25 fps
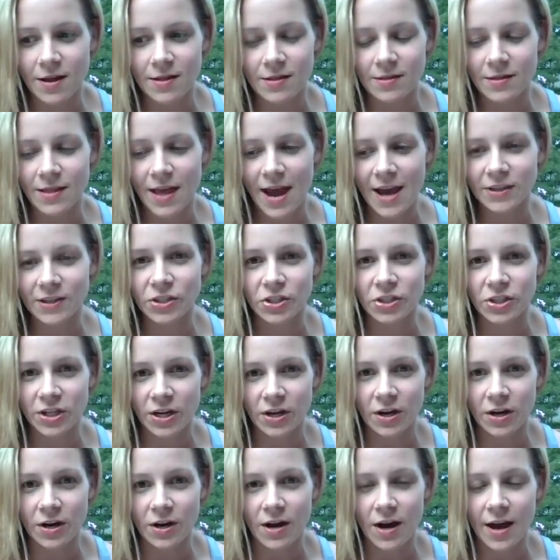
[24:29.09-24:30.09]
Last
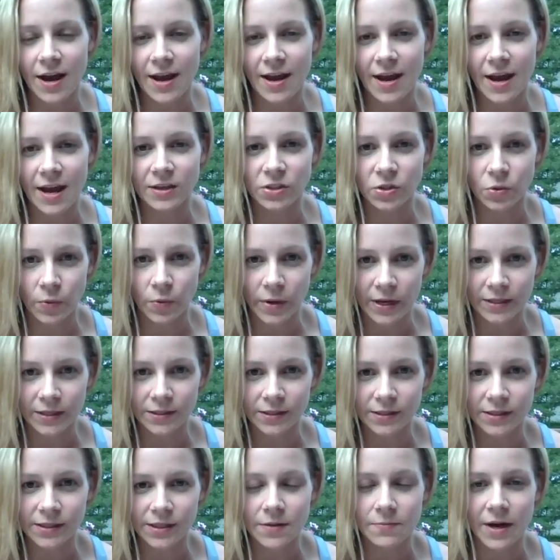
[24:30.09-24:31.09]
year, I had
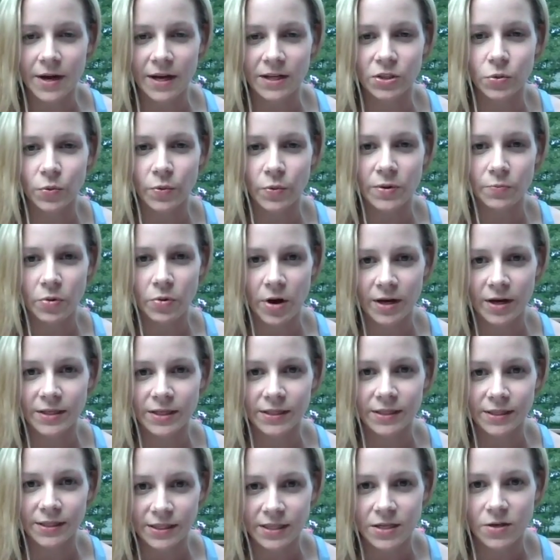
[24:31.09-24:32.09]
twins, and my twin
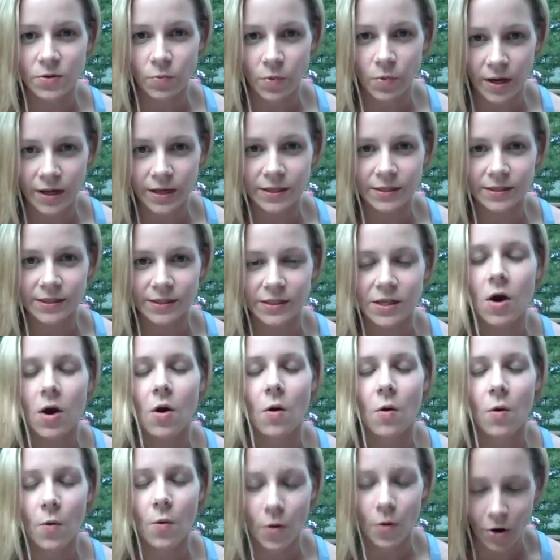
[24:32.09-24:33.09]
pregnancy was
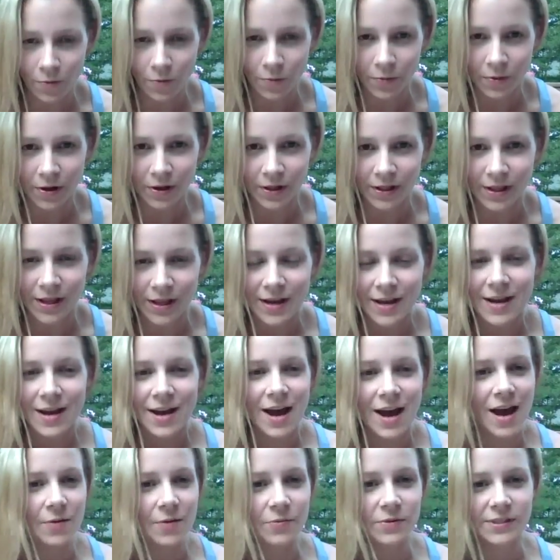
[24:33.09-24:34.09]
horrible.
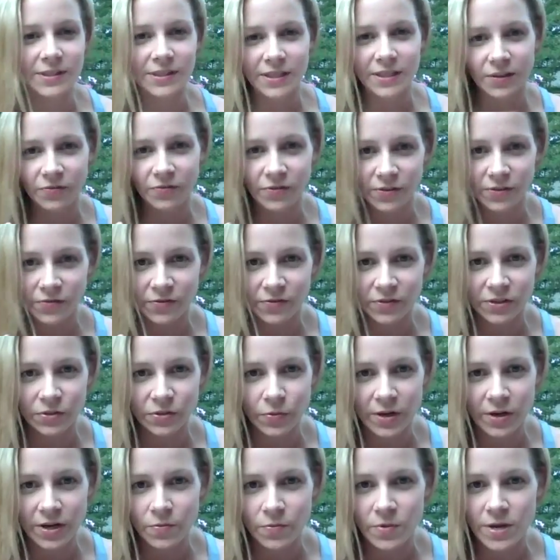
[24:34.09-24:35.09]
I was sick for the first
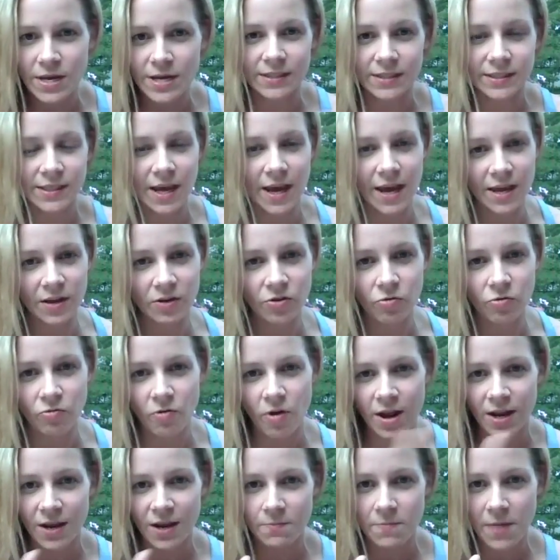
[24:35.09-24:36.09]
20 weeks. I had
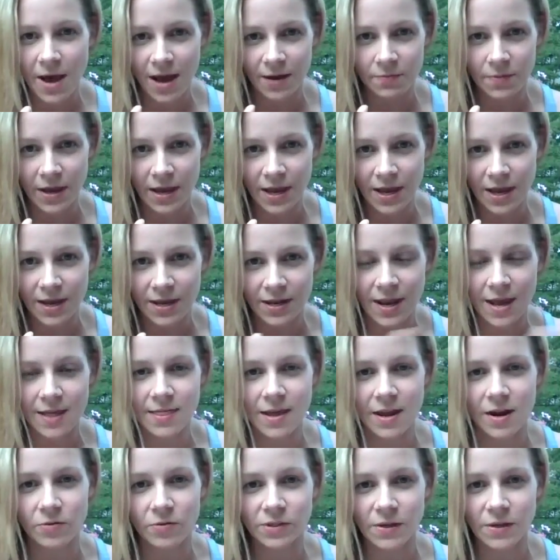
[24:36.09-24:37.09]
chronic back pain,
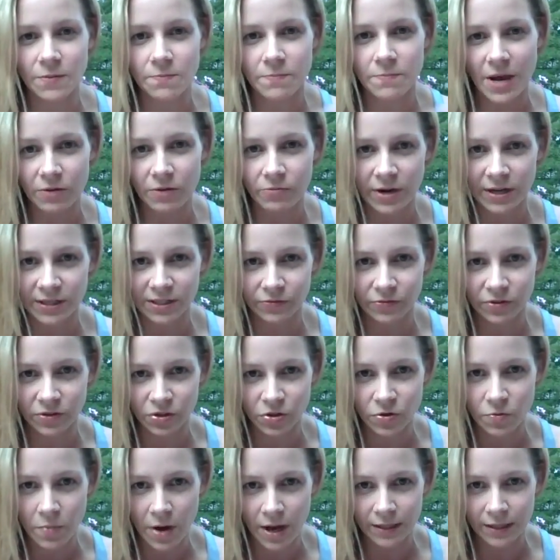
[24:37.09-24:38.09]
and then I was on bed rest for
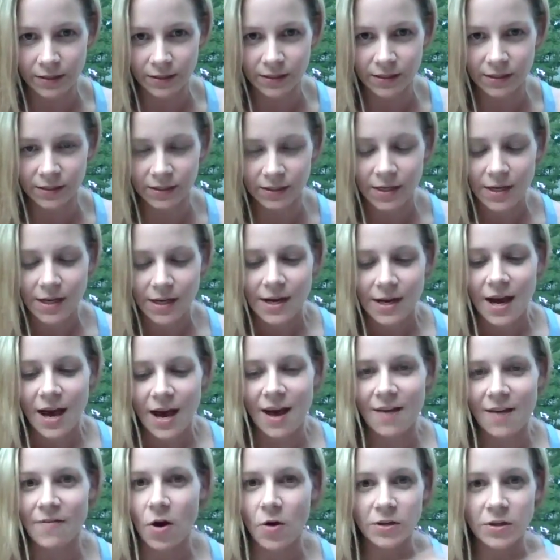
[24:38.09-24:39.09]
2 months.
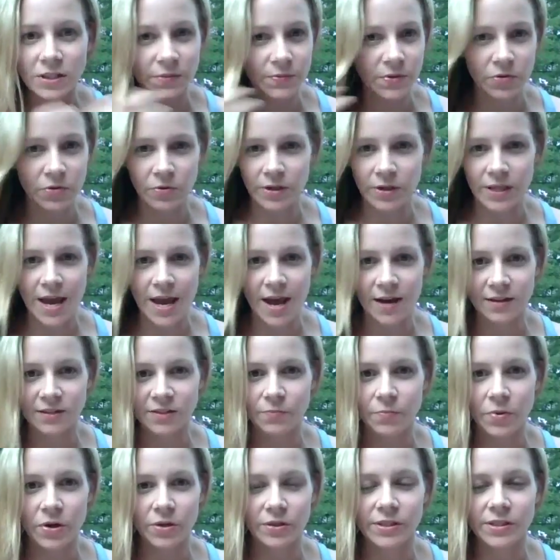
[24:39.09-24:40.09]
I've always been a really
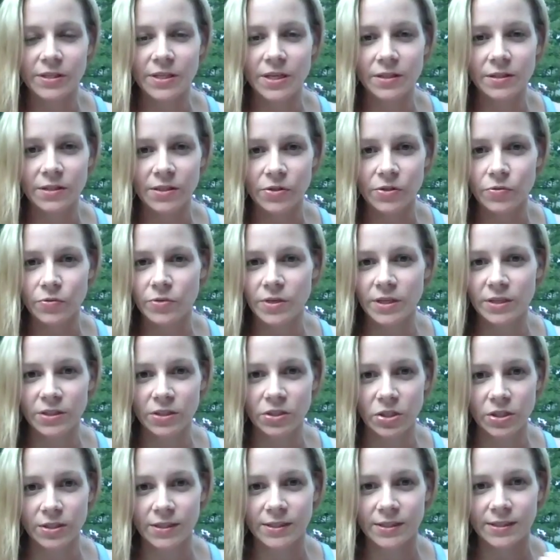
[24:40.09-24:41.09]
active person, so
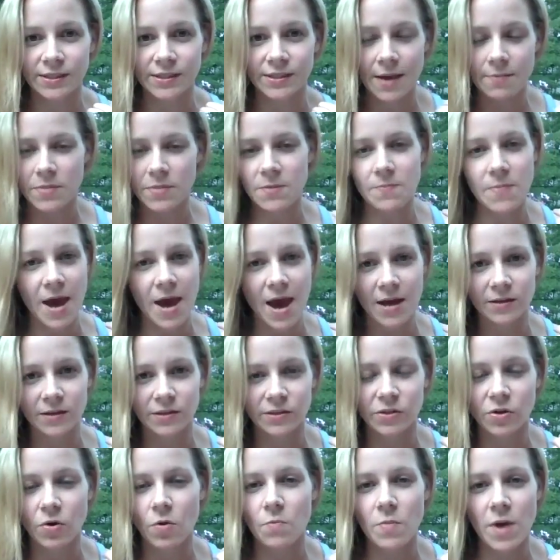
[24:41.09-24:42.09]
this just set me back
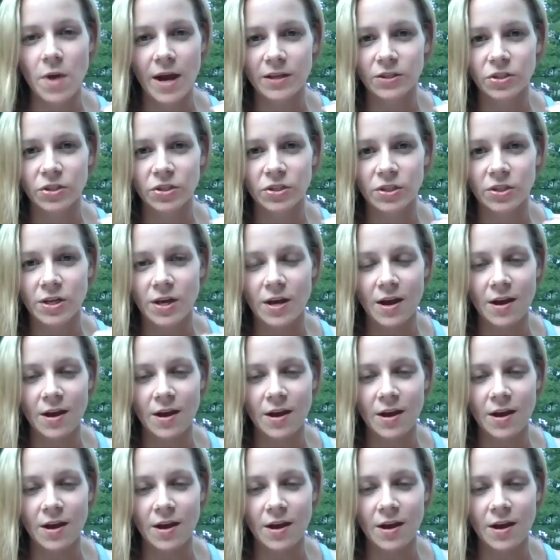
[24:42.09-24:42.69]
so much.